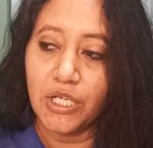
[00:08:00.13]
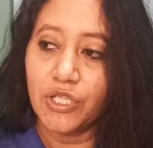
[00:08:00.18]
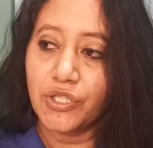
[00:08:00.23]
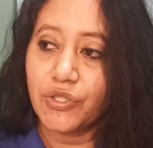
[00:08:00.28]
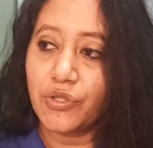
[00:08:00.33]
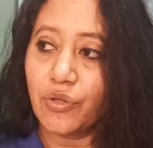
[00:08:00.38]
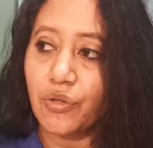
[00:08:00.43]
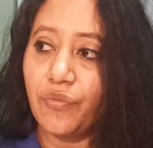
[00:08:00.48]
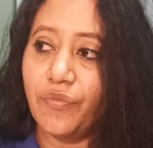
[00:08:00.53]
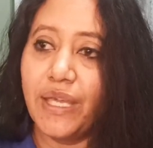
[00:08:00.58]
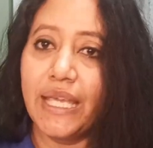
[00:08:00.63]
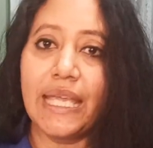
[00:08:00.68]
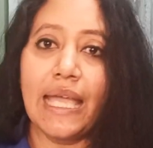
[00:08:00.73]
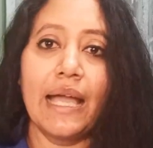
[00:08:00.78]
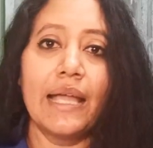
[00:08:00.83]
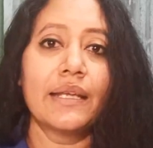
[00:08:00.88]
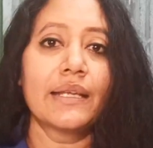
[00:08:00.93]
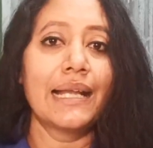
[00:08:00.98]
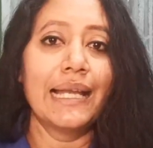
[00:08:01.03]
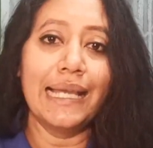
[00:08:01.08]
So we
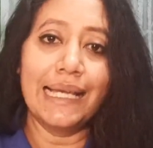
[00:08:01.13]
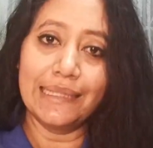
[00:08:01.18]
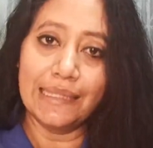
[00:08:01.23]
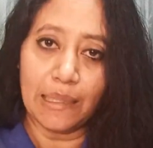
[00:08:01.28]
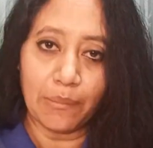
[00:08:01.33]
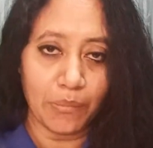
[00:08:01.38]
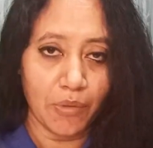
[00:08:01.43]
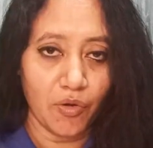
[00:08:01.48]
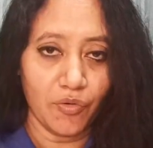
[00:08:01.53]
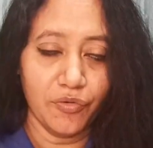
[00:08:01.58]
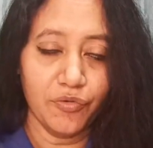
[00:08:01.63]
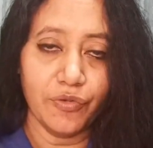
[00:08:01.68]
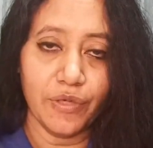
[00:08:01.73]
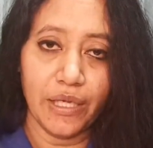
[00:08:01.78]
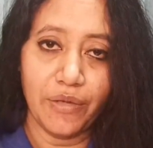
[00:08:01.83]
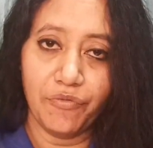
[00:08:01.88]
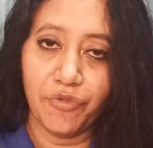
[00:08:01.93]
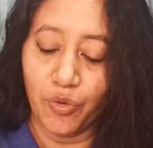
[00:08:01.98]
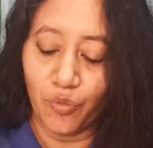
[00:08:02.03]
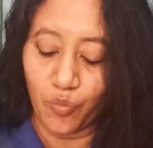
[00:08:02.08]
can clear them off
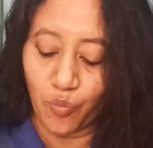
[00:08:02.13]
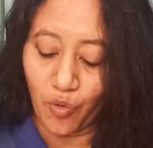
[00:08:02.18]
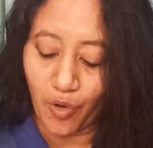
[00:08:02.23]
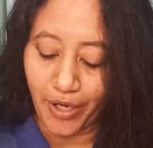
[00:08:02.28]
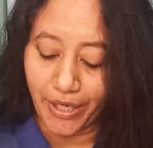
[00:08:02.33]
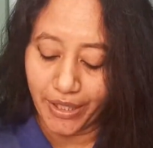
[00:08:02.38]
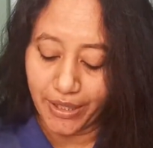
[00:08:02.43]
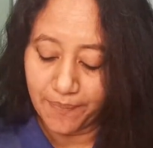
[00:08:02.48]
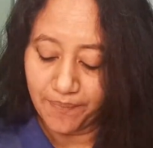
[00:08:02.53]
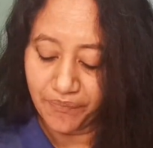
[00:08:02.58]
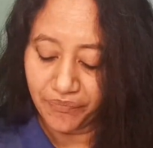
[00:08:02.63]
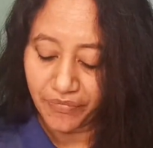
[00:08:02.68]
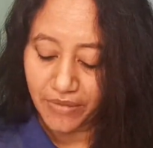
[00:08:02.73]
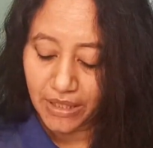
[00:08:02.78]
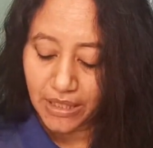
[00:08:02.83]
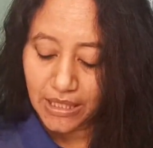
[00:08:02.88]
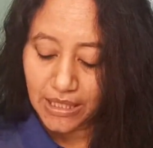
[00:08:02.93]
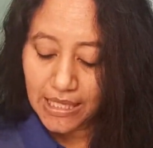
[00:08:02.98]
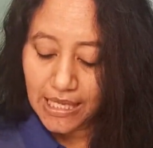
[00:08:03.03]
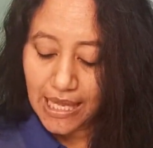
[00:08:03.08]
if you want.
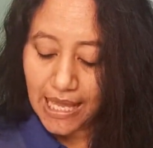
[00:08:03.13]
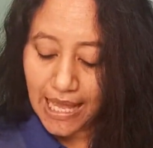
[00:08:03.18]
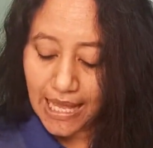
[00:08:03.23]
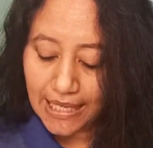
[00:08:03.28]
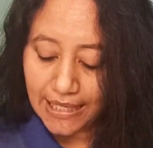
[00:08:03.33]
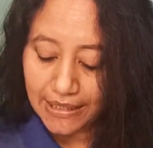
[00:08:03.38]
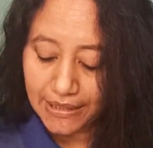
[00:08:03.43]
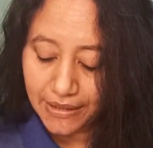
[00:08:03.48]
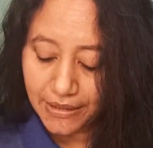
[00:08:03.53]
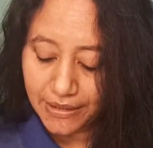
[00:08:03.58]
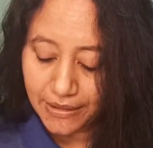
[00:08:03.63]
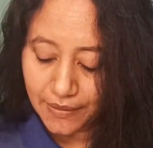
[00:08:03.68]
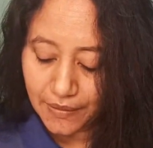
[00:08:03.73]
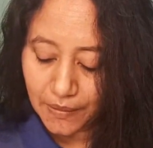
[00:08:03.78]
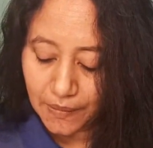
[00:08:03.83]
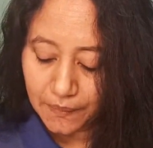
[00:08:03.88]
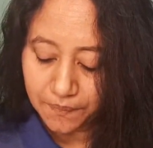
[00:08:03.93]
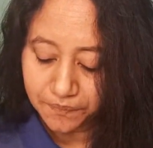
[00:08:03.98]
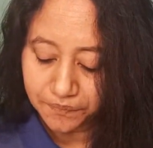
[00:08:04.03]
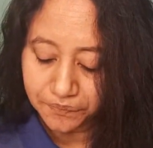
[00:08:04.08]
And
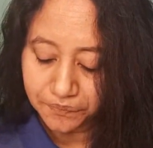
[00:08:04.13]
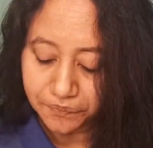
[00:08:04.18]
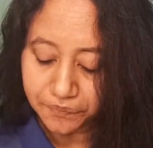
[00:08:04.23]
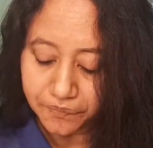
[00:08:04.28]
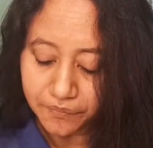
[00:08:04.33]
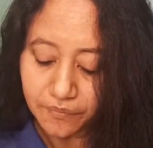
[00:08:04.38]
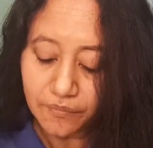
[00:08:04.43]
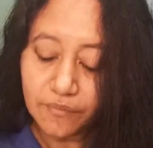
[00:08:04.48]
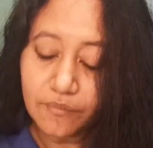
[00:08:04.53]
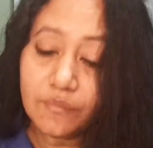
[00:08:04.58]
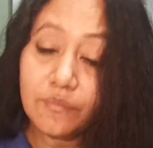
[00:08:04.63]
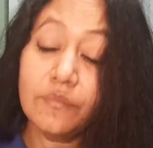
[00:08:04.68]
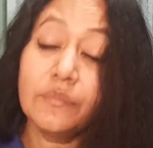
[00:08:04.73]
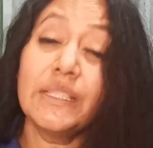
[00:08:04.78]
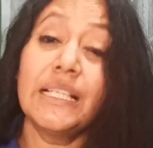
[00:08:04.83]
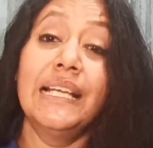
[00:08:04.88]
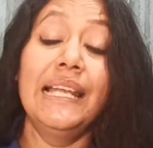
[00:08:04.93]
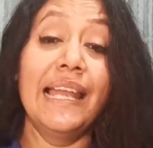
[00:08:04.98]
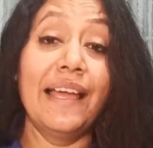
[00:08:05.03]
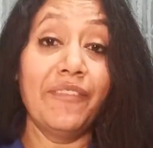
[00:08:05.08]

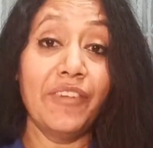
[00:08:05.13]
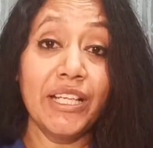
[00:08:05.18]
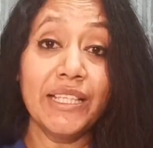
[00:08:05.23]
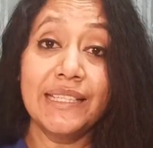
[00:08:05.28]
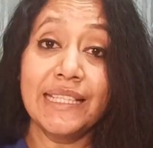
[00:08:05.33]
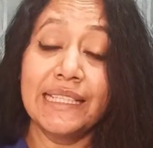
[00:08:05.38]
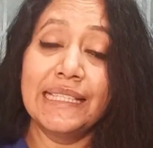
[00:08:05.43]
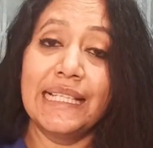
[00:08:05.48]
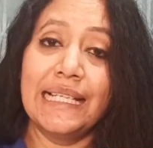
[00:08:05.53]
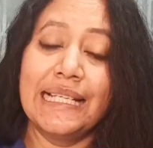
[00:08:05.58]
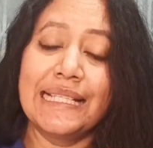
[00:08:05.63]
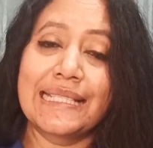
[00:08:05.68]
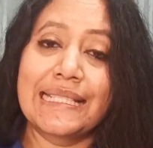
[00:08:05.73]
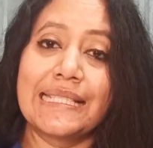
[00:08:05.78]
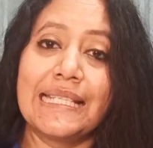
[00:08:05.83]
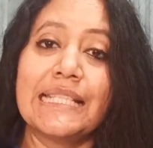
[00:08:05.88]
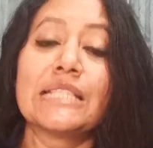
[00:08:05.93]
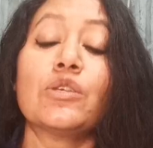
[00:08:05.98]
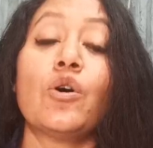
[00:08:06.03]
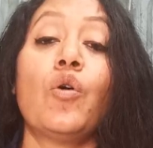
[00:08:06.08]
11th in the
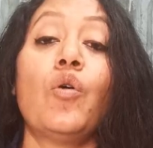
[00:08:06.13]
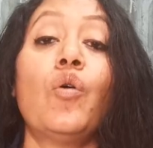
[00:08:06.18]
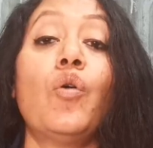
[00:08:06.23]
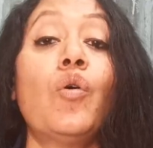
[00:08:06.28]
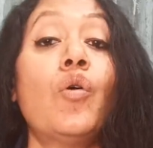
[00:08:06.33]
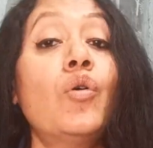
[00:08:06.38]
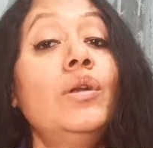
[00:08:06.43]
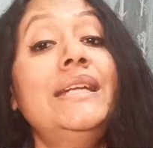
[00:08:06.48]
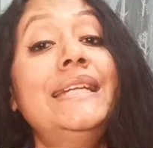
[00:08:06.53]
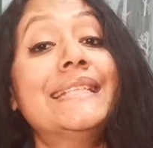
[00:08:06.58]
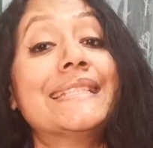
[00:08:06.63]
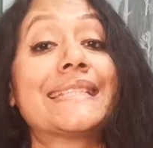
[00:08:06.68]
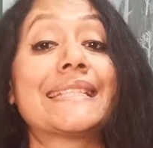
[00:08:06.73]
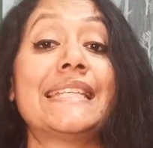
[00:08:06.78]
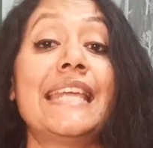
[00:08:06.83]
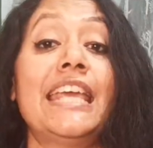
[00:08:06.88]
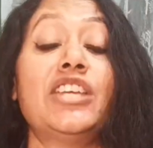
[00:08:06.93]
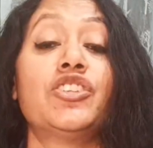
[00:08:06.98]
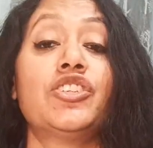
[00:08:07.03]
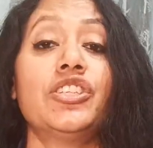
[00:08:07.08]
list is old
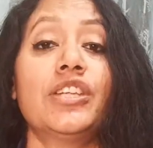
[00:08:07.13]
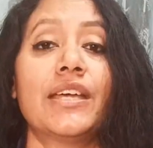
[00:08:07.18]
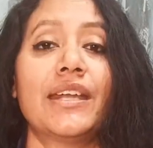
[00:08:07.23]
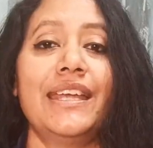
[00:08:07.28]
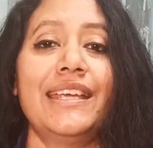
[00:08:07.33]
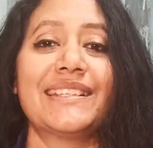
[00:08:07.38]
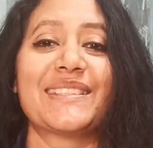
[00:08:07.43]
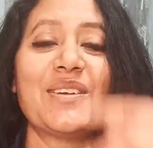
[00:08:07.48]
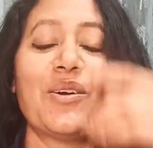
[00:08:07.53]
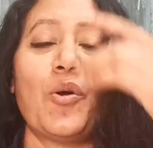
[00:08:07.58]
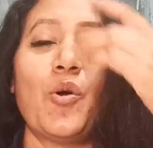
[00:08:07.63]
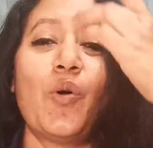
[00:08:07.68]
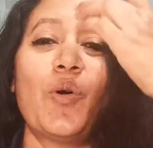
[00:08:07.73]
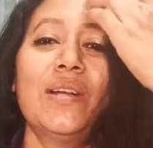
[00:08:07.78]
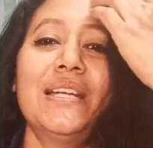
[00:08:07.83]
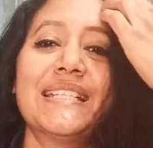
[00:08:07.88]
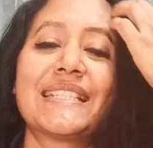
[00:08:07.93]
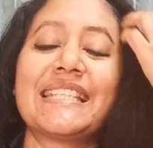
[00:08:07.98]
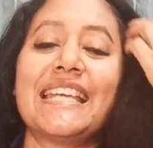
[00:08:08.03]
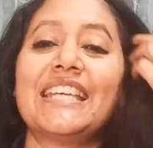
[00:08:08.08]
stationaries.
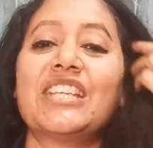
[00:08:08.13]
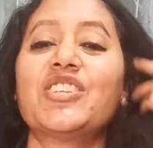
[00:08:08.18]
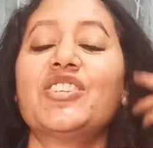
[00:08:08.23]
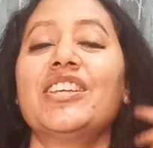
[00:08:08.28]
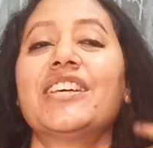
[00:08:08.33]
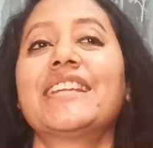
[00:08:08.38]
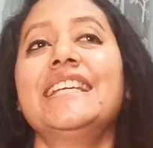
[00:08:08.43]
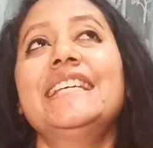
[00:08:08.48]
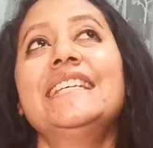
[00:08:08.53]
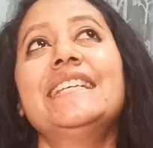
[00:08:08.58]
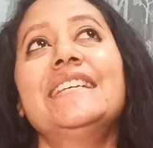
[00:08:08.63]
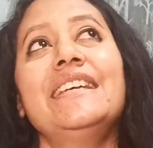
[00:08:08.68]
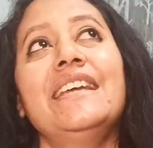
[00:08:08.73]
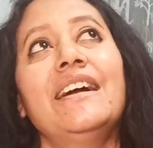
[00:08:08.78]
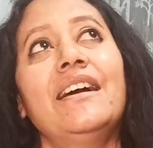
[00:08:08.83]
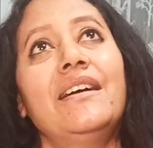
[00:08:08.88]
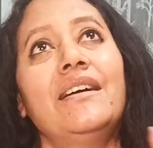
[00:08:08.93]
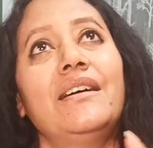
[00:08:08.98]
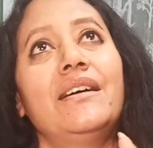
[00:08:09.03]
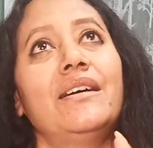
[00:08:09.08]
Old stationery,
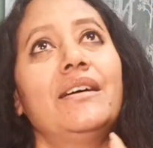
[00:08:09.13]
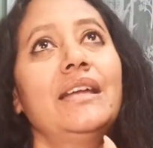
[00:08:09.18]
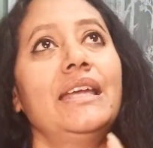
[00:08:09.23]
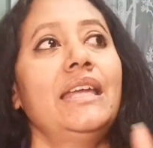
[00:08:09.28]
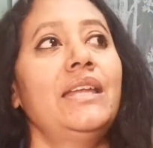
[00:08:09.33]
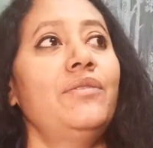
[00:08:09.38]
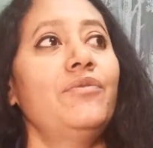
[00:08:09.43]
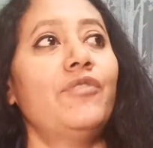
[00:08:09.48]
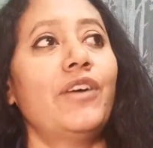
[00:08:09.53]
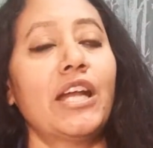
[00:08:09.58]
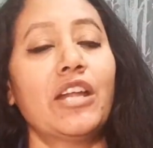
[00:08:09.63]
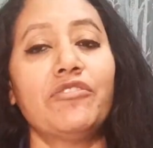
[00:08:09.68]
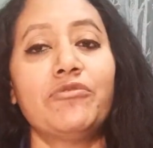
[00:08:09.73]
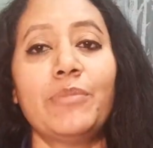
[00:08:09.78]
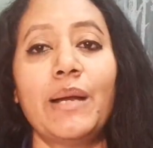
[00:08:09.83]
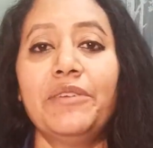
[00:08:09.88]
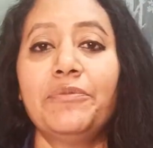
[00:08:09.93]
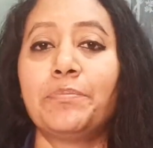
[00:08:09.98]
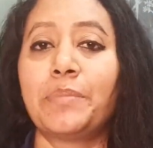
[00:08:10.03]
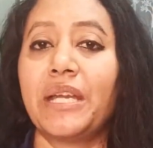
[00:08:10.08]
in one of
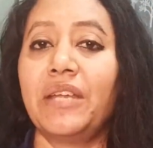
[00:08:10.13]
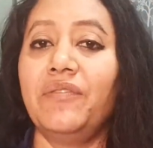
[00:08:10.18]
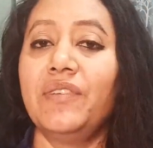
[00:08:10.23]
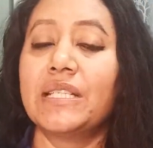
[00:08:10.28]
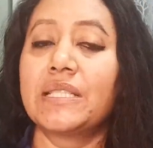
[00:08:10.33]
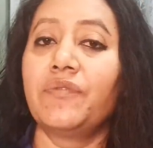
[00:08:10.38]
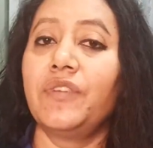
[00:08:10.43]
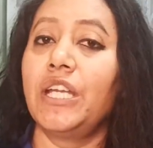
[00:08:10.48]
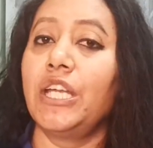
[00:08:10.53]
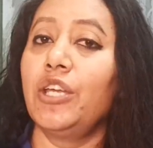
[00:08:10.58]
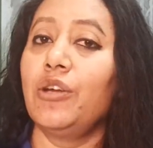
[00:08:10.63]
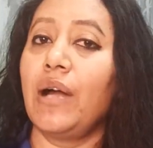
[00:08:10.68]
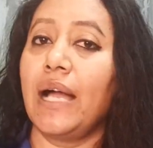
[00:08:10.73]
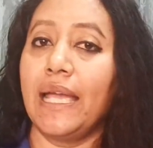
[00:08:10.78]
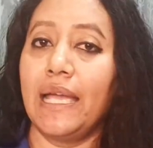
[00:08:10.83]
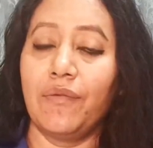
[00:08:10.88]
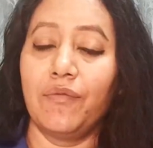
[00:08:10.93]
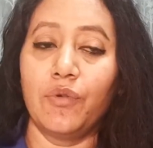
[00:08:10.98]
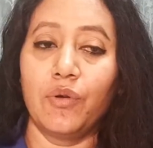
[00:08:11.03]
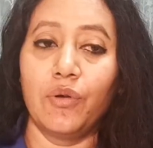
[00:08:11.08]
my previous video I
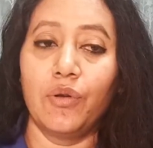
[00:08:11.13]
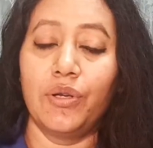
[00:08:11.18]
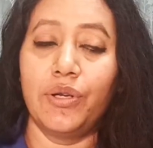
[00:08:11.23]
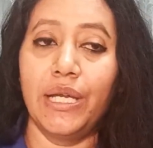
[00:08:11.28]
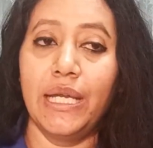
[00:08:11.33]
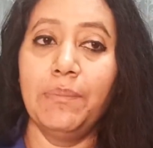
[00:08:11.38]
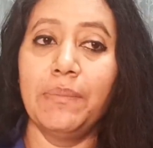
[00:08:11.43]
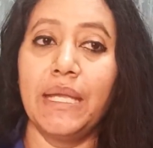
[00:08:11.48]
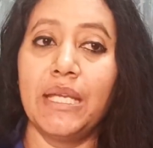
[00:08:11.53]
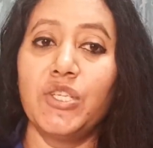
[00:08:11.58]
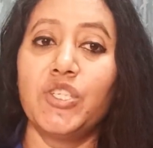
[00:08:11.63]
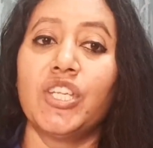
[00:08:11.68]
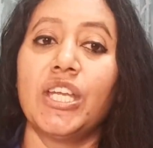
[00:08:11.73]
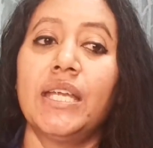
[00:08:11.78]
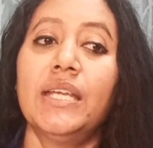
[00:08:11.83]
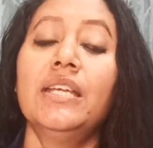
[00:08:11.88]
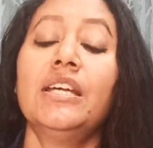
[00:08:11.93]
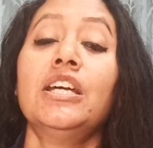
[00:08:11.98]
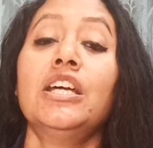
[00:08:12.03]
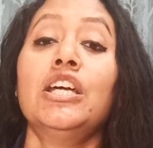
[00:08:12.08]
have already
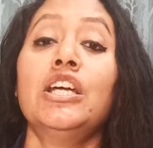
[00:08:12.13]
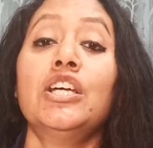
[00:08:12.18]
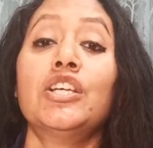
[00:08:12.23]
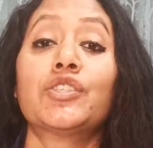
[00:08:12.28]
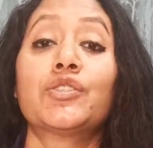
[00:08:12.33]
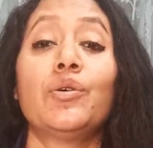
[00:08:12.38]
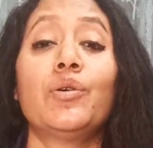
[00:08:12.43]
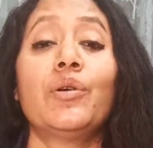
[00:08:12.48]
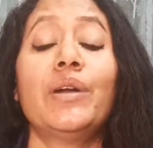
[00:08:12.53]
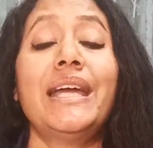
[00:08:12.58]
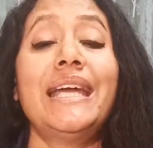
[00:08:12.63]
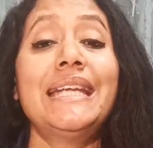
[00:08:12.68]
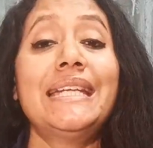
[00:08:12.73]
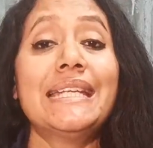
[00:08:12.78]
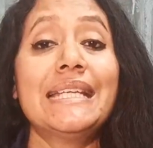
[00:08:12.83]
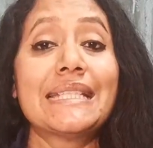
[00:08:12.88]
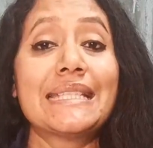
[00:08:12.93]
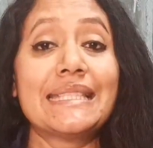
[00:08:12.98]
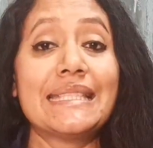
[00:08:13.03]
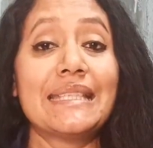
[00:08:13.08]
mentioned. So it
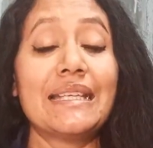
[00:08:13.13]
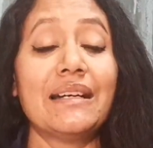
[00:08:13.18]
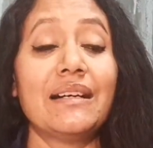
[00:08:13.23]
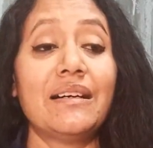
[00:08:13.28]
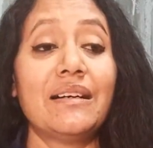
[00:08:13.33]
is